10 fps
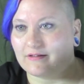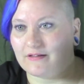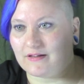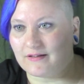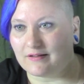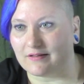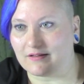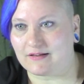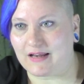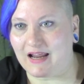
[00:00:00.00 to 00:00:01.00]
this is the
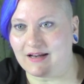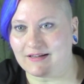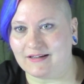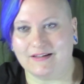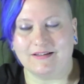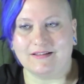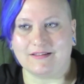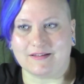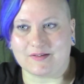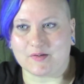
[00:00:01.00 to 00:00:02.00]
date,
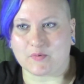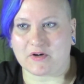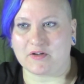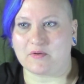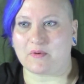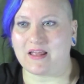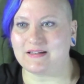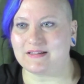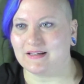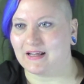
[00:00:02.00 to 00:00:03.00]
this is where you
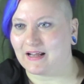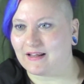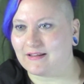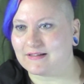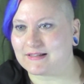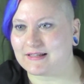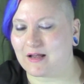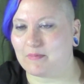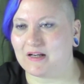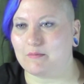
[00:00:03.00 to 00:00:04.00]
went, and this is how
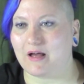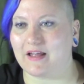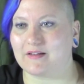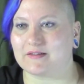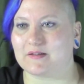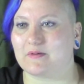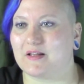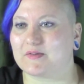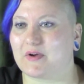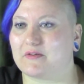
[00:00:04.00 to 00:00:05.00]
many miles it
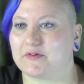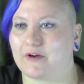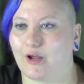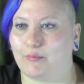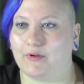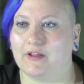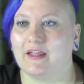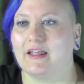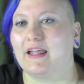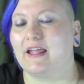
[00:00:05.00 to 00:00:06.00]
was round trip.
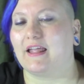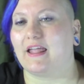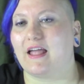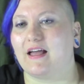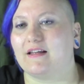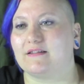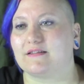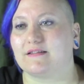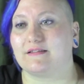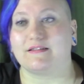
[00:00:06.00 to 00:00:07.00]
And
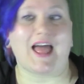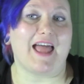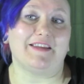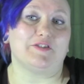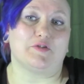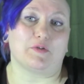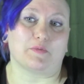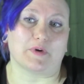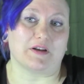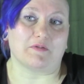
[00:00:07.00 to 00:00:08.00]
that is your
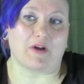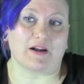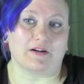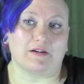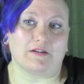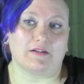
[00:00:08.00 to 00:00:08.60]
written record.